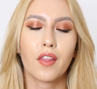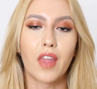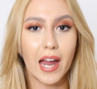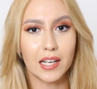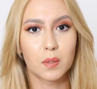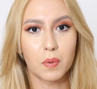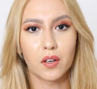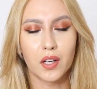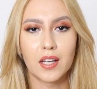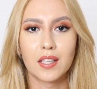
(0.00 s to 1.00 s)
that
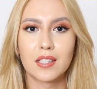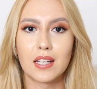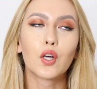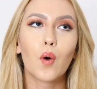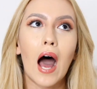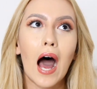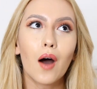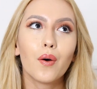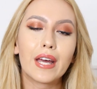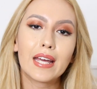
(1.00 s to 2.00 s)
experience. So
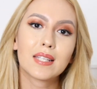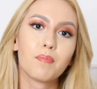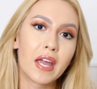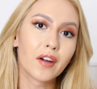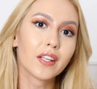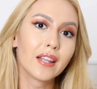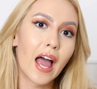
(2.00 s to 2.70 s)
how is married